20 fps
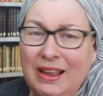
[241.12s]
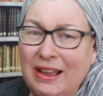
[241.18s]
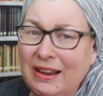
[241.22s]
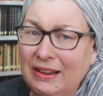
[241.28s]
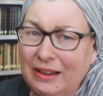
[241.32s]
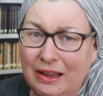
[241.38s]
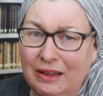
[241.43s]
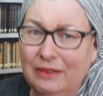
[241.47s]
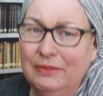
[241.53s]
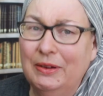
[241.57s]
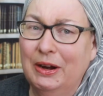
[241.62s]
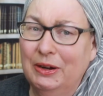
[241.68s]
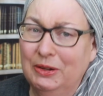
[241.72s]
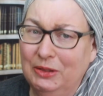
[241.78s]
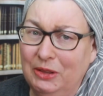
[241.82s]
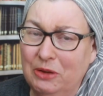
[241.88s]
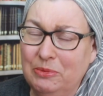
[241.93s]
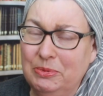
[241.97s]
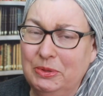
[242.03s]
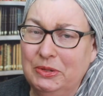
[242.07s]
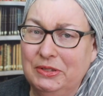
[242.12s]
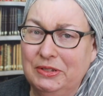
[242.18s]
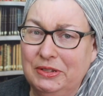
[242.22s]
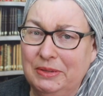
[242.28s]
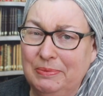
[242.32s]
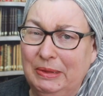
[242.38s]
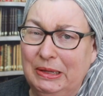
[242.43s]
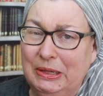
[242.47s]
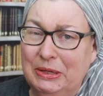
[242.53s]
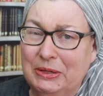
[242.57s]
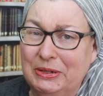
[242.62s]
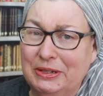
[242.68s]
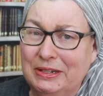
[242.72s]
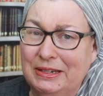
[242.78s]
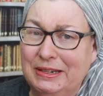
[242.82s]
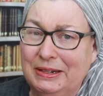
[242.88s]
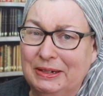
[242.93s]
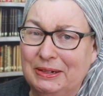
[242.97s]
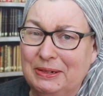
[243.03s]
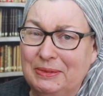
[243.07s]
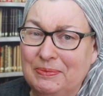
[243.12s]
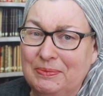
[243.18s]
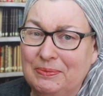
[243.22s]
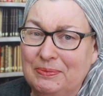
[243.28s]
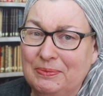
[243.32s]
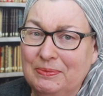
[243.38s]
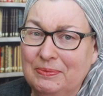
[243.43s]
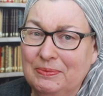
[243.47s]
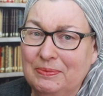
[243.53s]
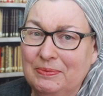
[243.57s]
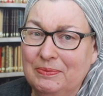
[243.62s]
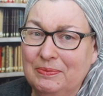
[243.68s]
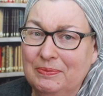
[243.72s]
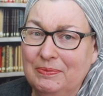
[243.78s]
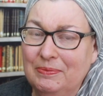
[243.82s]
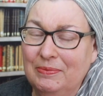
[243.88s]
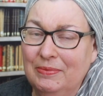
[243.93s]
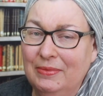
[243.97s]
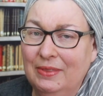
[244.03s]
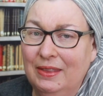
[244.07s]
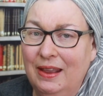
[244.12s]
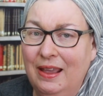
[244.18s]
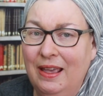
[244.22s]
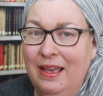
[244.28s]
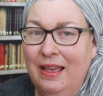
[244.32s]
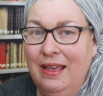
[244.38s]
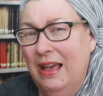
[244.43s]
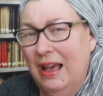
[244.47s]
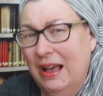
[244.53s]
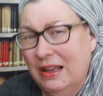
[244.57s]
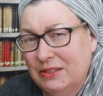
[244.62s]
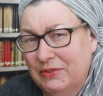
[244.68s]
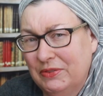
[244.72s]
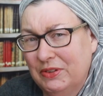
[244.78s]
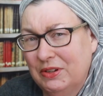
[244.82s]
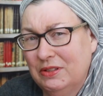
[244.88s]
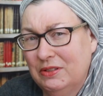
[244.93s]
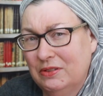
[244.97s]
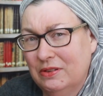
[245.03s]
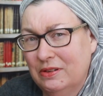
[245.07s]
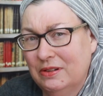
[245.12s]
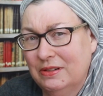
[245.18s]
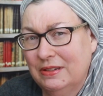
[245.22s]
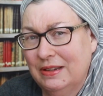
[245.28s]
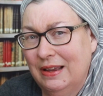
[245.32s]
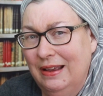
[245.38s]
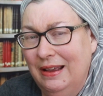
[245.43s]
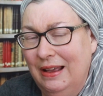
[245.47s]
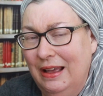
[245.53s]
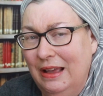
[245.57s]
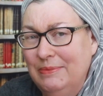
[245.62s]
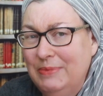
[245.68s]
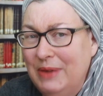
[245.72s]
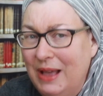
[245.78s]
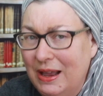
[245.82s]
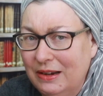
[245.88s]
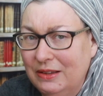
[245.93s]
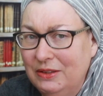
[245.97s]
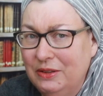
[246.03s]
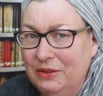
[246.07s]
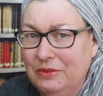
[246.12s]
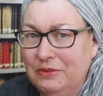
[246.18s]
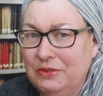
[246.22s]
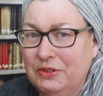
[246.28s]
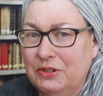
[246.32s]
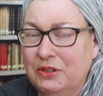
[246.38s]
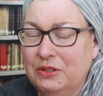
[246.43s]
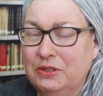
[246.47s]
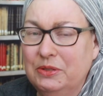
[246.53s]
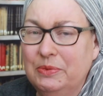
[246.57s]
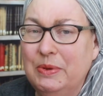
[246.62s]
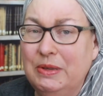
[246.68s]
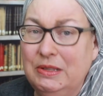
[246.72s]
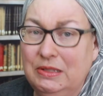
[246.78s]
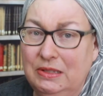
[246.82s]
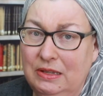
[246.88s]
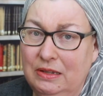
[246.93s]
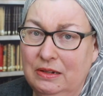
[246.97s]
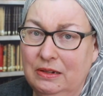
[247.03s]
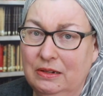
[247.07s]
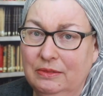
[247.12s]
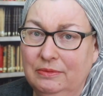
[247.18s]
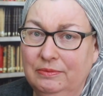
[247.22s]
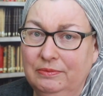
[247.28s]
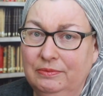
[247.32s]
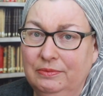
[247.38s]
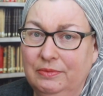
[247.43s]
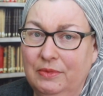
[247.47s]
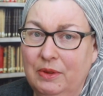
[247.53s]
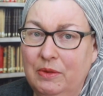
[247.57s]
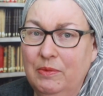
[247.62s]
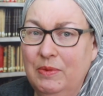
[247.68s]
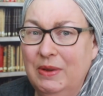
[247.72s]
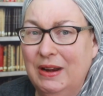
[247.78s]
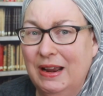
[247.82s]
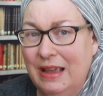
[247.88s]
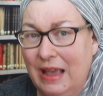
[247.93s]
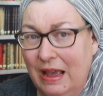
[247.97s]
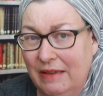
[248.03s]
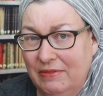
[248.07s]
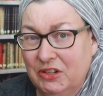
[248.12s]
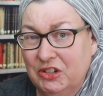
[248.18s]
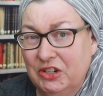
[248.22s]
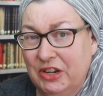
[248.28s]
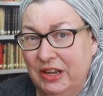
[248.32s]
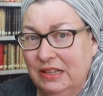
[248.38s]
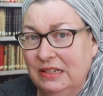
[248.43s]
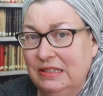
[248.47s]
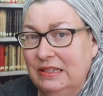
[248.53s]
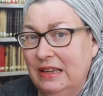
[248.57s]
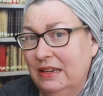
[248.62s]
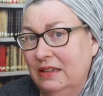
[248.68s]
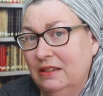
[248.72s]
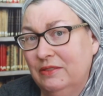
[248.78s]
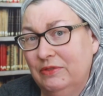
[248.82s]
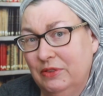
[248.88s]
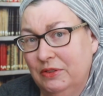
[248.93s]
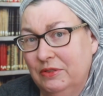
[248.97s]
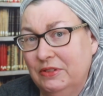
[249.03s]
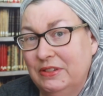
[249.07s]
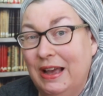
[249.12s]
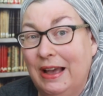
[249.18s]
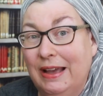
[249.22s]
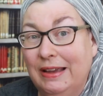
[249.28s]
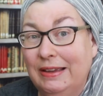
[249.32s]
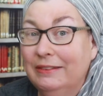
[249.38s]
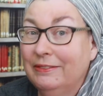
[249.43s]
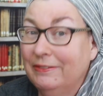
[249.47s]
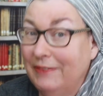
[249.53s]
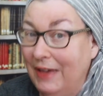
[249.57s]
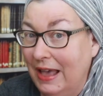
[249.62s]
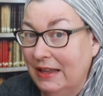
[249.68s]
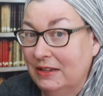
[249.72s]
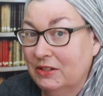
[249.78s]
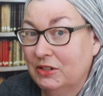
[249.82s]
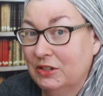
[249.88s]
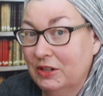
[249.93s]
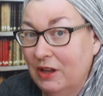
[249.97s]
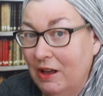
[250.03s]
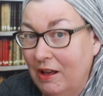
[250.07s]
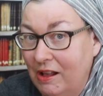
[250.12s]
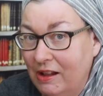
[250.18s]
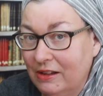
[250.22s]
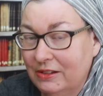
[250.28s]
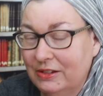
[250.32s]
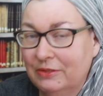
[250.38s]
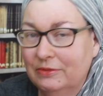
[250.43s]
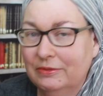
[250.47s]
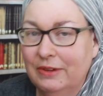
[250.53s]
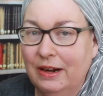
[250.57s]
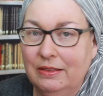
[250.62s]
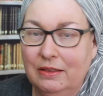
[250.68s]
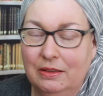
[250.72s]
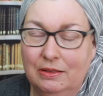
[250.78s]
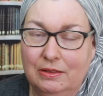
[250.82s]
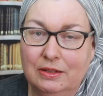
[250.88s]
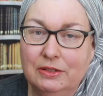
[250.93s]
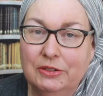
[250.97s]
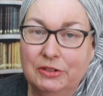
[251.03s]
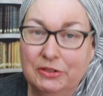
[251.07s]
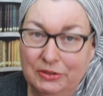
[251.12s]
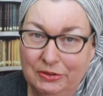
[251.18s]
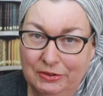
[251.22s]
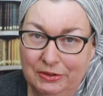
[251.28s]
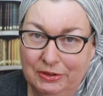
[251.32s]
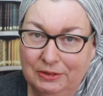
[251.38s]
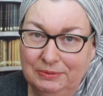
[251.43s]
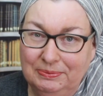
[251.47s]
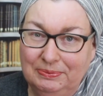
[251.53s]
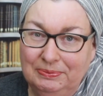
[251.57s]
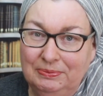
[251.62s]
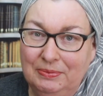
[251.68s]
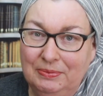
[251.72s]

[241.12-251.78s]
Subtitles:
I love our global siblinghood here. As for desserts, I'm not a huge sweets eater. When I have the chance, I eat foods high in fat and salt rather than sugar.